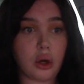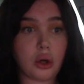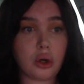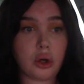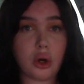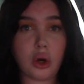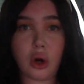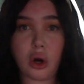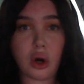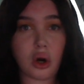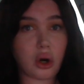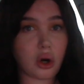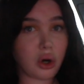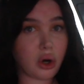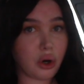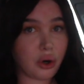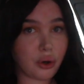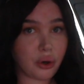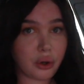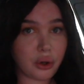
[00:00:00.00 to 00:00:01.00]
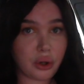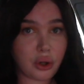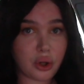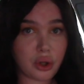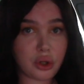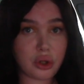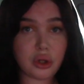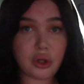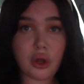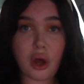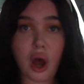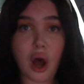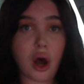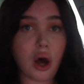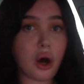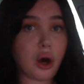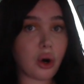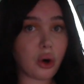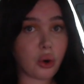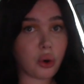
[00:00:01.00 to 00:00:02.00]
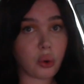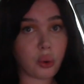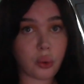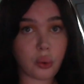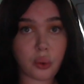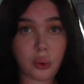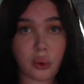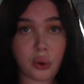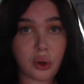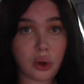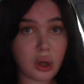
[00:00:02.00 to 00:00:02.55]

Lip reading: girl, no.